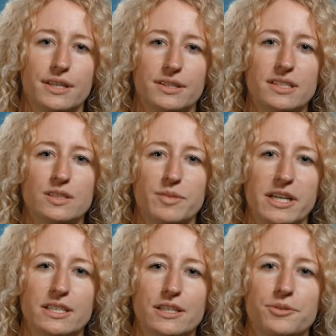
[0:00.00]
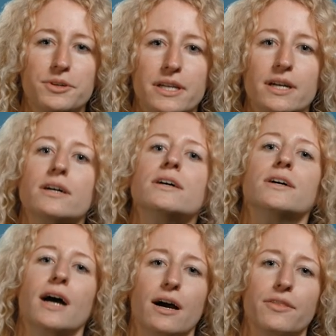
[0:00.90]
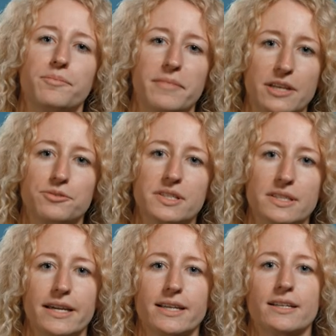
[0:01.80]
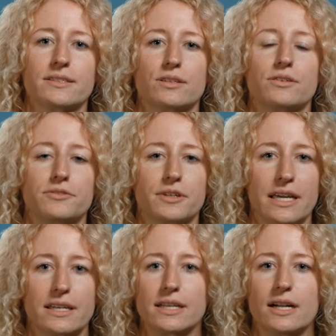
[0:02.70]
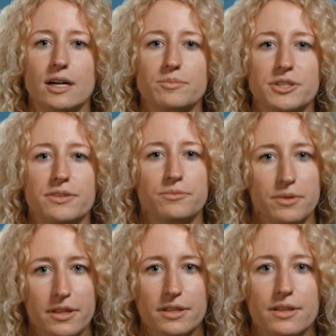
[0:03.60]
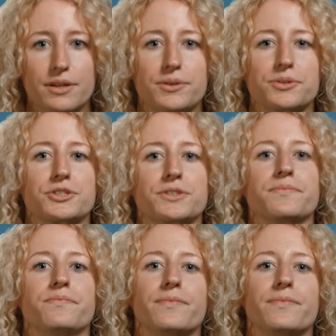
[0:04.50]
These bacteria are the main recyclers of organic carbon within the ocean.